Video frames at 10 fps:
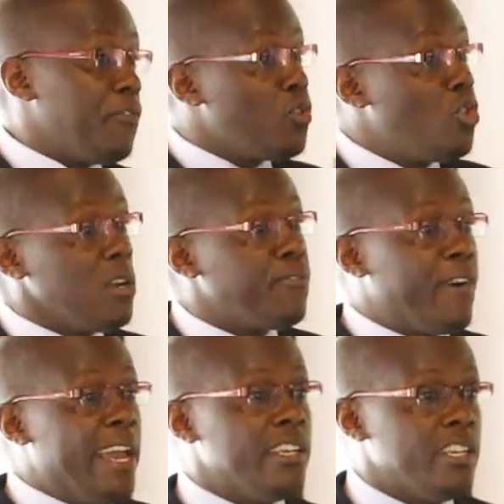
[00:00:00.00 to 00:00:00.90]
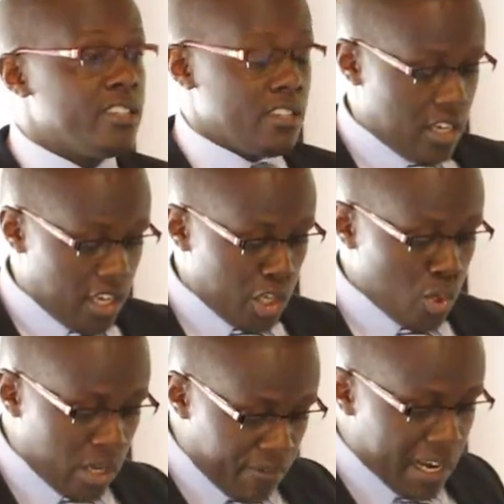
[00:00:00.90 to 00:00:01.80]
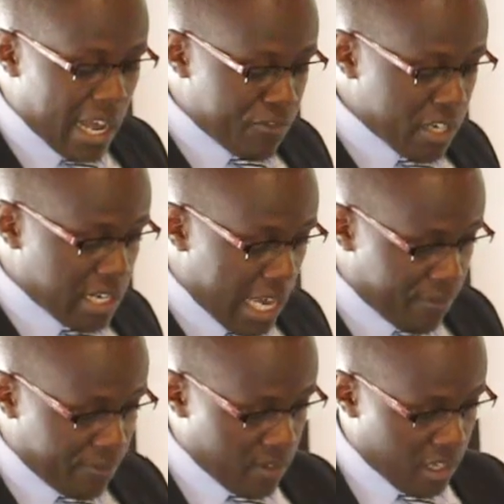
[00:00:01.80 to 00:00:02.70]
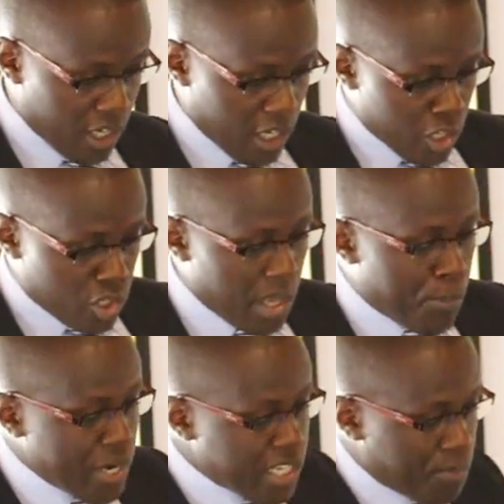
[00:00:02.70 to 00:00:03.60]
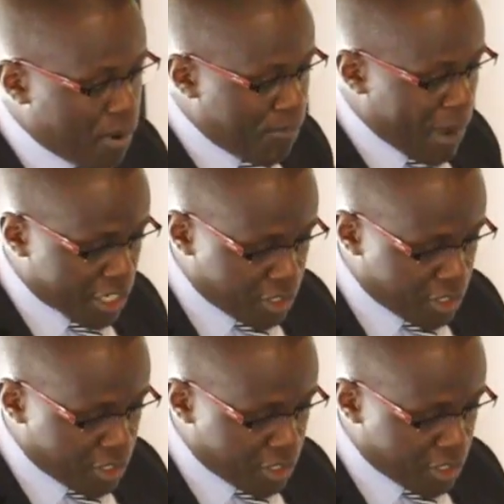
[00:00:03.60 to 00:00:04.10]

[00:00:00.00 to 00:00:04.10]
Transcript: If you don't find it, you live an average life. So the principle of